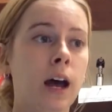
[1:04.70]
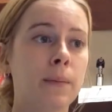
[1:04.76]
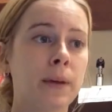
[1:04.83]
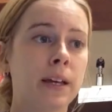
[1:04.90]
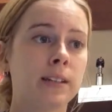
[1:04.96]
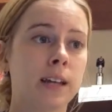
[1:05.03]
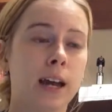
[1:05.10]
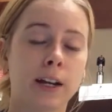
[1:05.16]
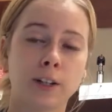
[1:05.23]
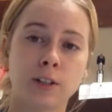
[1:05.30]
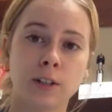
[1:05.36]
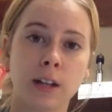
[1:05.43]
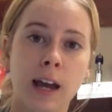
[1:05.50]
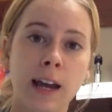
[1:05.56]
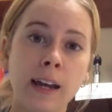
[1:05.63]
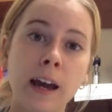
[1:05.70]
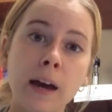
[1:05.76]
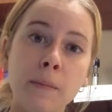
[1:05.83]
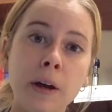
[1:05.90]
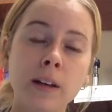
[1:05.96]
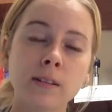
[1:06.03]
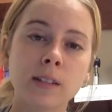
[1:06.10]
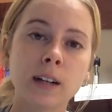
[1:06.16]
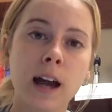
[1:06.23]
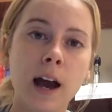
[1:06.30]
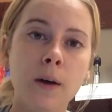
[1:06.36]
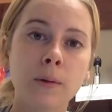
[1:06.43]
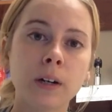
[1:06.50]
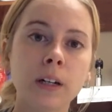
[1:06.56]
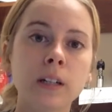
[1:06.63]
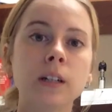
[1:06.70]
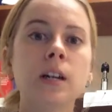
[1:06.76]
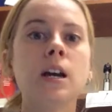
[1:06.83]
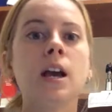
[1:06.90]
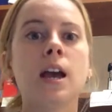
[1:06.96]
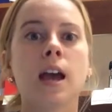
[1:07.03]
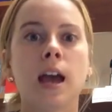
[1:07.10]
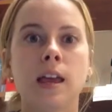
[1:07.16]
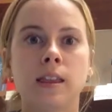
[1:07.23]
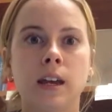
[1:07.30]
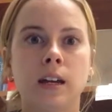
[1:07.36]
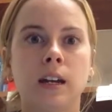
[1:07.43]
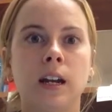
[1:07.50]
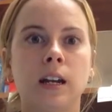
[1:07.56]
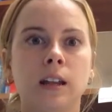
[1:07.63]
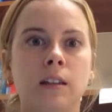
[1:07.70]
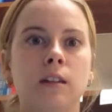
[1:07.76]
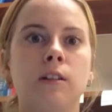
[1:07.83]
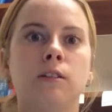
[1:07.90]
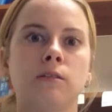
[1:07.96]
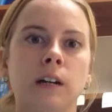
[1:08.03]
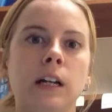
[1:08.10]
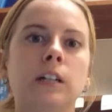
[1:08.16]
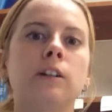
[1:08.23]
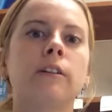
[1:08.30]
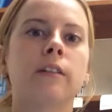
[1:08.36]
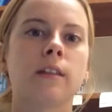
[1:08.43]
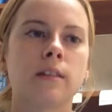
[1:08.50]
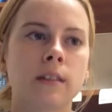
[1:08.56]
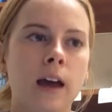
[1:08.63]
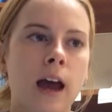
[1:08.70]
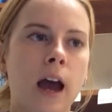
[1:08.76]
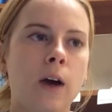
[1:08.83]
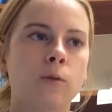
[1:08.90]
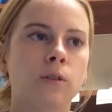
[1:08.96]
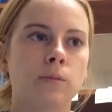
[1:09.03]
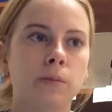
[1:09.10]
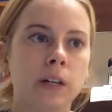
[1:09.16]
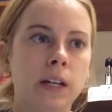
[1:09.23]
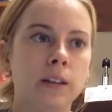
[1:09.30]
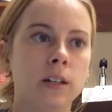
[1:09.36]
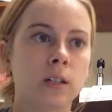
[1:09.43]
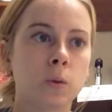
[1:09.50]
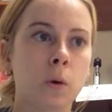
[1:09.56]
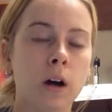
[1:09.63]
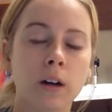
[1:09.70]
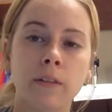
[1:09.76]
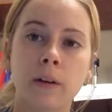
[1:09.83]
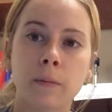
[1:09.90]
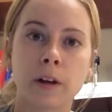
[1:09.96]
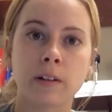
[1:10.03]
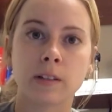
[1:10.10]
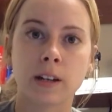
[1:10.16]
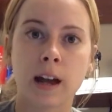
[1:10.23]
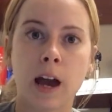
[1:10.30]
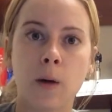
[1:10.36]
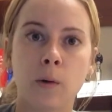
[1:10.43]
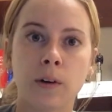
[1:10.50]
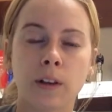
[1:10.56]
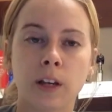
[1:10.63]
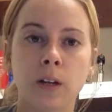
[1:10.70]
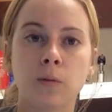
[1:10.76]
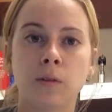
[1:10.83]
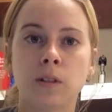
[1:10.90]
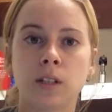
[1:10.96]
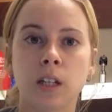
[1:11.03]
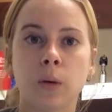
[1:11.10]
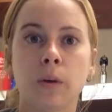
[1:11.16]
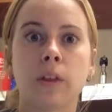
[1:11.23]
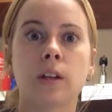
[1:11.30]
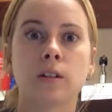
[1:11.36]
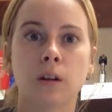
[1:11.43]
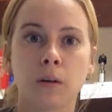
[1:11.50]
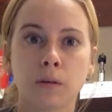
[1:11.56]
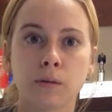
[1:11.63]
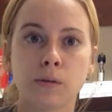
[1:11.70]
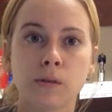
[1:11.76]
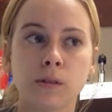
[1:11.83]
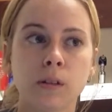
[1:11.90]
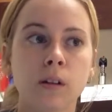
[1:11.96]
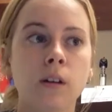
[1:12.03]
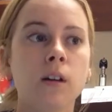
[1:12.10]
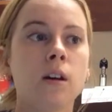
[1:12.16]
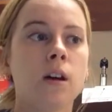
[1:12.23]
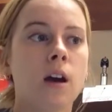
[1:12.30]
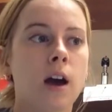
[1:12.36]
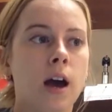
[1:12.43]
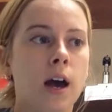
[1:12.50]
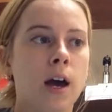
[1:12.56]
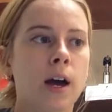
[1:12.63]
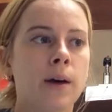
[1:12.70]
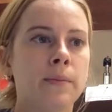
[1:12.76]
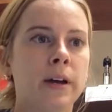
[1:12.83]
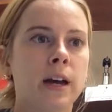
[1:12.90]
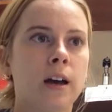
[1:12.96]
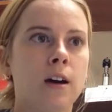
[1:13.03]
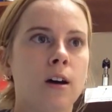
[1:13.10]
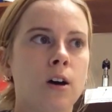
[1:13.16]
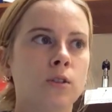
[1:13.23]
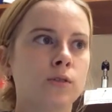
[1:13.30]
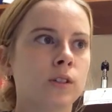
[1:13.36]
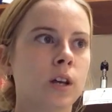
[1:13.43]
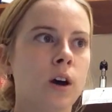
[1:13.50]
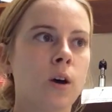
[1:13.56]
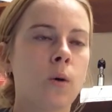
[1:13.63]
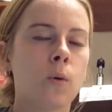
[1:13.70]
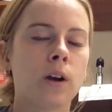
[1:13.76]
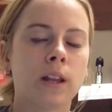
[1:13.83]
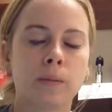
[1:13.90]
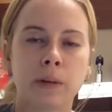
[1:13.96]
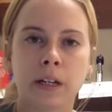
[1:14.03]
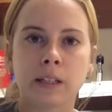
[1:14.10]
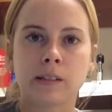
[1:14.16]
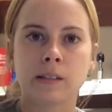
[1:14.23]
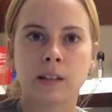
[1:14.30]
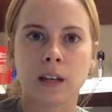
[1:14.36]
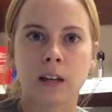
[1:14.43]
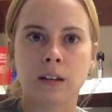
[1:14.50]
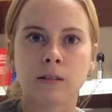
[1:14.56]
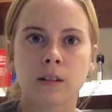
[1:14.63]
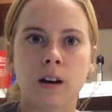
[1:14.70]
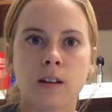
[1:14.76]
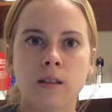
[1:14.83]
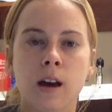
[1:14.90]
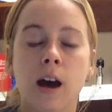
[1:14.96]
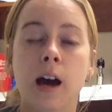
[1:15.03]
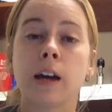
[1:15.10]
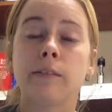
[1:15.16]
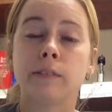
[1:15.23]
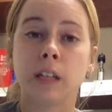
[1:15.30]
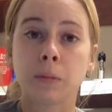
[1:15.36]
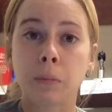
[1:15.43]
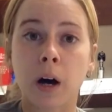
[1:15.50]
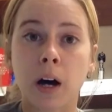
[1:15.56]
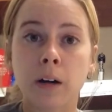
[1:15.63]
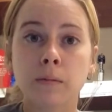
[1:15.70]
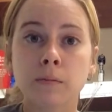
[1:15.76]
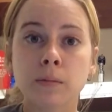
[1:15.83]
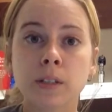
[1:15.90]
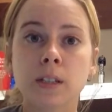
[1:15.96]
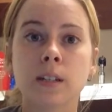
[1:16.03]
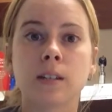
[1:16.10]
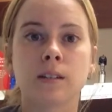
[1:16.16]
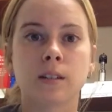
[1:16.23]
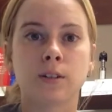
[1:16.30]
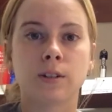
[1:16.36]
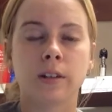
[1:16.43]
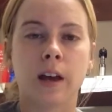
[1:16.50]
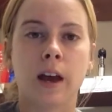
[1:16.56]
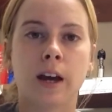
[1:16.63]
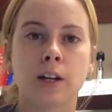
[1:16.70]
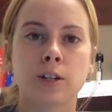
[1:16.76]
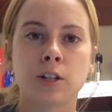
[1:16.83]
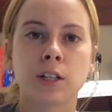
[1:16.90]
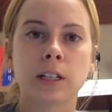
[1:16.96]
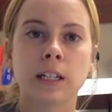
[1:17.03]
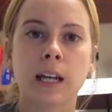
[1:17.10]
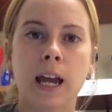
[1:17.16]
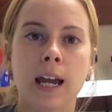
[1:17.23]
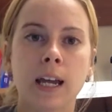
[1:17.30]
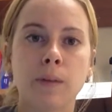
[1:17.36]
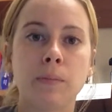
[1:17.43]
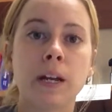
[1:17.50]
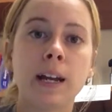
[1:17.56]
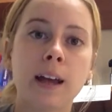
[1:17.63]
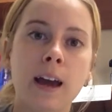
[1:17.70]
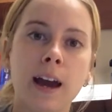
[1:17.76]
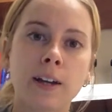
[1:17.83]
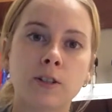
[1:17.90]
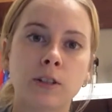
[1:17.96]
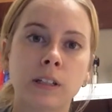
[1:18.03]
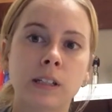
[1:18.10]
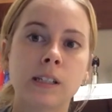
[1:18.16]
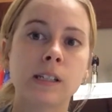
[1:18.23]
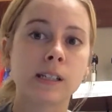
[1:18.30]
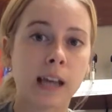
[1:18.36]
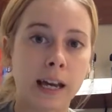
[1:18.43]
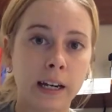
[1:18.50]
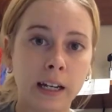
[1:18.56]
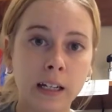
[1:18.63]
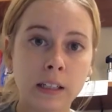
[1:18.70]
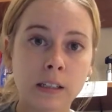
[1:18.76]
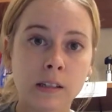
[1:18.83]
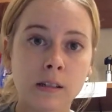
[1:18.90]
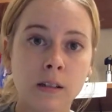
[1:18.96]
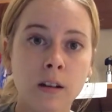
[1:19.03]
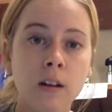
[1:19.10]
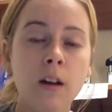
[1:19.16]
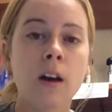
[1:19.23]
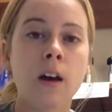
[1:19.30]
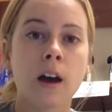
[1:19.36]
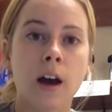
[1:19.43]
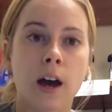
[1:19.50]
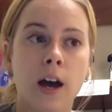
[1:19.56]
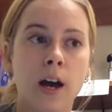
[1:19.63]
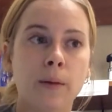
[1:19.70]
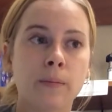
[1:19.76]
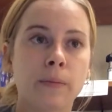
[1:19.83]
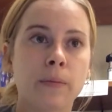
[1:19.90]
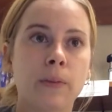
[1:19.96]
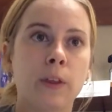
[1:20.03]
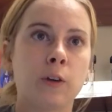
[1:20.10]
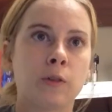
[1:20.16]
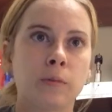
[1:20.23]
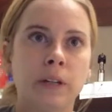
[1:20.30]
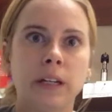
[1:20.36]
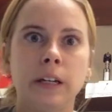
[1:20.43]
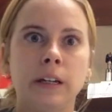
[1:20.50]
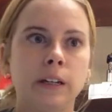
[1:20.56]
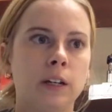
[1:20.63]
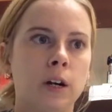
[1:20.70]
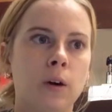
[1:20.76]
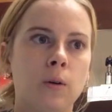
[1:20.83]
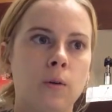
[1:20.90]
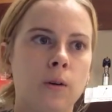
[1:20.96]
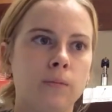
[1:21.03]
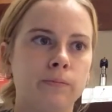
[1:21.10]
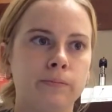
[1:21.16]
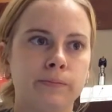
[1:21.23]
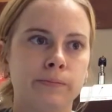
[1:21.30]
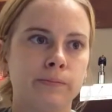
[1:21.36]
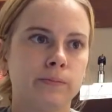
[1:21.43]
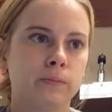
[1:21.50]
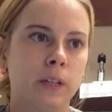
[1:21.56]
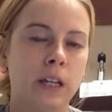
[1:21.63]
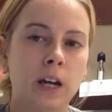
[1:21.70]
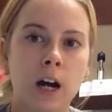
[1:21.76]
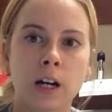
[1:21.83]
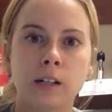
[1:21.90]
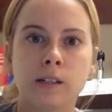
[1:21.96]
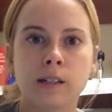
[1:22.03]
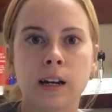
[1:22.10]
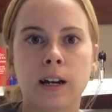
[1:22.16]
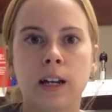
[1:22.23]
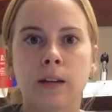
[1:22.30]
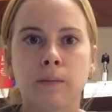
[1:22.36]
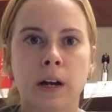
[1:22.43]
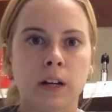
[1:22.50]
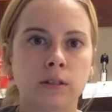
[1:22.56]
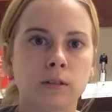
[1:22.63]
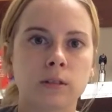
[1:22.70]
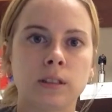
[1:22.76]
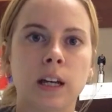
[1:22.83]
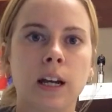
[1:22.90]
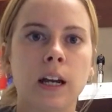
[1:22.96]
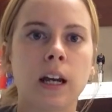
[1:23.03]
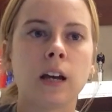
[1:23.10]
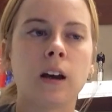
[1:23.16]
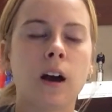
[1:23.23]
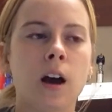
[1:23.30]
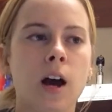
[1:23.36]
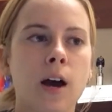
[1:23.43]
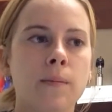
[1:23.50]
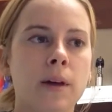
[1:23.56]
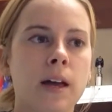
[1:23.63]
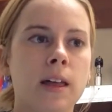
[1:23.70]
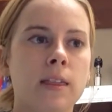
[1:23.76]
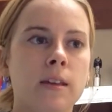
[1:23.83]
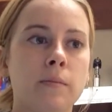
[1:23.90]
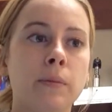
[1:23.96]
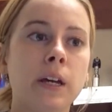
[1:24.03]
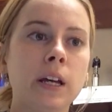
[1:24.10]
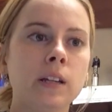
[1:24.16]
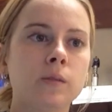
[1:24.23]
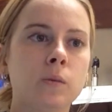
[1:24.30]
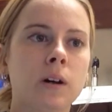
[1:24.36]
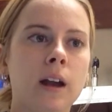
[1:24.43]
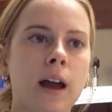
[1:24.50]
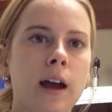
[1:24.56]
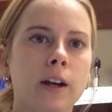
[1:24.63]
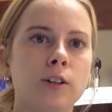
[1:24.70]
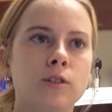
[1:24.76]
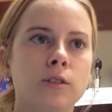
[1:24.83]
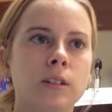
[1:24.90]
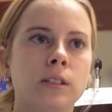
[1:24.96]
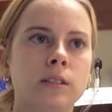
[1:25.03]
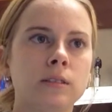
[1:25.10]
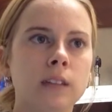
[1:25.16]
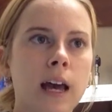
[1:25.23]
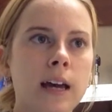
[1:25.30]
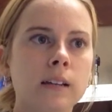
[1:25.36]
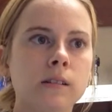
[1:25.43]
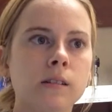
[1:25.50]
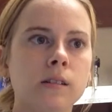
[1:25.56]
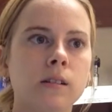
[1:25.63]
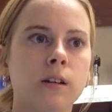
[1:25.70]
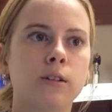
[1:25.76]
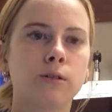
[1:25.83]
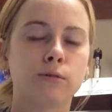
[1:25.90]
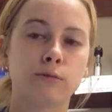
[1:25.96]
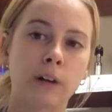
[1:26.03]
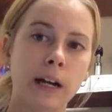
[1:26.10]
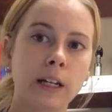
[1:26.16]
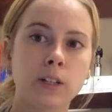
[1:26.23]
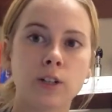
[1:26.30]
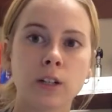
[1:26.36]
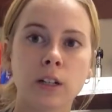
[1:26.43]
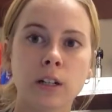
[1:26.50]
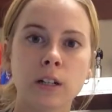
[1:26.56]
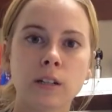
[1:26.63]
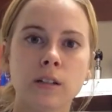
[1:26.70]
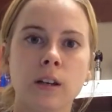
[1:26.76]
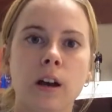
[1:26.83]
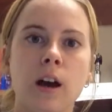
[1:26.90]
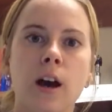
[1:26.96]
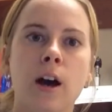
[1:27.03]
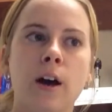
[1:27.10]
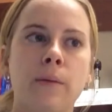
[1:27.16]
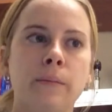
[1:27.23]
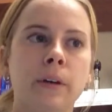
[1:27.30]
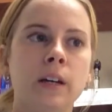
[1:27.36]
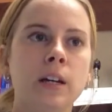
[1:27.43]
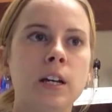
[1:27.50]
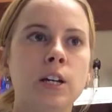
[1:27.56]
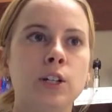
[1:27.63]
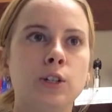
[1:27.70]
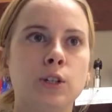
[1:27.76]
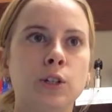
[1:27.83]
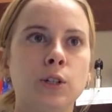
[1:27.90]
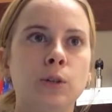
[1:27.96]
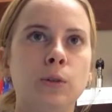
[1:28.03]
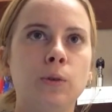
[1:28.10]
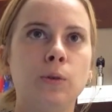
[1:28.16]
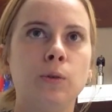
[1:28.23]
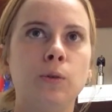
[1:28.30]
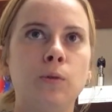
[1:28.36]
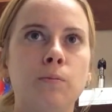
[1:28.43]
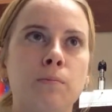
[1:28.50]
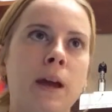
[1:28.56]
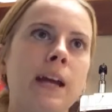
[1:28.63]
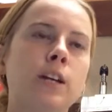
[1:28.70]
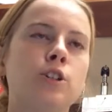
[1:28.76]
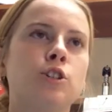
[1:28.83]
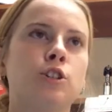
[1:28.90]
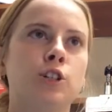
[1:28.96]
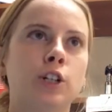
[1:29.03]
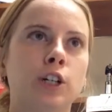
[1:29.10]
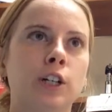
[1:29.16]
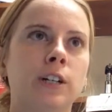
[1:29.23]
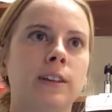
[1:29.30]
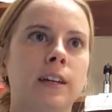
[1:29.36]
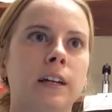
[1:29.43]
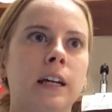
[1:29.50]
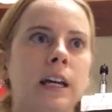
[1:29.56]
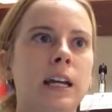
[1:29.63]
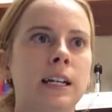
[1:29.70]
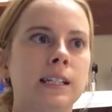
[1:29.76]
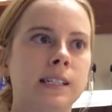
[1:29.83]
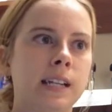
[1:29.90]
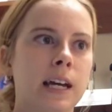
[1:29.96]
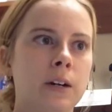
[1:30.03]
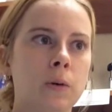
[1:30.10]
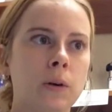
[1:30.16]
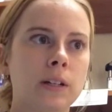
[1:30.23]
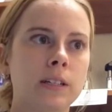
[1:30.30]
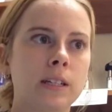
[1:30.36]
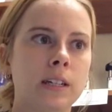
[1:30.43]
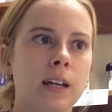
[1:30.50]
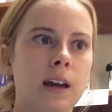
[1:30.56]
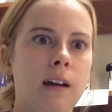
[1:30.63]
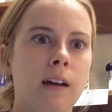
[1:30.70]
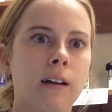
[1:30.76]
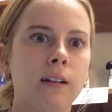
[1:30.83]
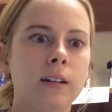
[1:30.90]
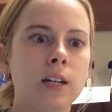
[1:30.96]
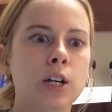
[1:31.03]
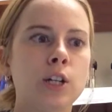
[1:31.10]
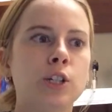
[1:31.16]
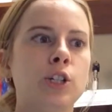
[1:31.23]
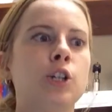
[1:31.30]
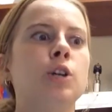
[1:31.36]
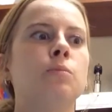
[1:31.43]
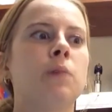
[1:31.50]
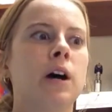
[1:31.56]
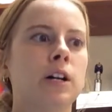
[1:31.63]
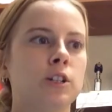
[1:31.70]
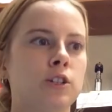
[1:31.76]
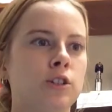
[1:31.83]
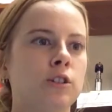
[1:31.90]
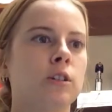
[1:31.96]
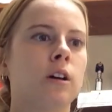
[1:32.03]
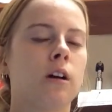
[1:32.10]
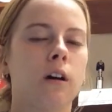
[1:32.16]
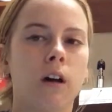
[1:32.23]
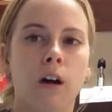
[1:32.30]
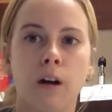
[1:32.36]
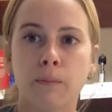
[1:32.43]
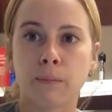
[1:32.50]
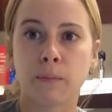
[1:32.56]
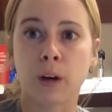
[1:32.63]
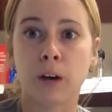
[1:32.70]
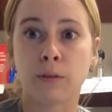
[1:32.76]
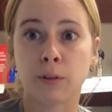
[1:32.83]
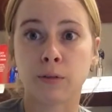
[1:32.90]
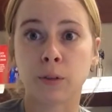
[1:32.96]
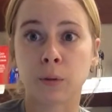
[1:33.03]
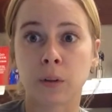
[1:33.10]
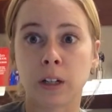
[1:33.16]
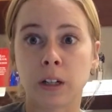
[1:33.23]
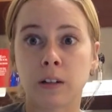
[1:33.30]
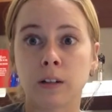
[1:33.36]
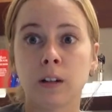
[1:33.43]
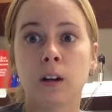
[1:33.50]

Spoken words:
is actually 8 mLs an hour, and then anything greater than that would be the 12 mLs an hour that you would see with adults. Also, one of the biggest things on the IV pumps is there's actually a pediatric settings. There'll be, ER setting, medical setting, and the PEDS one actually sets ranges to make sure that kid is not going to get too much of a fluid.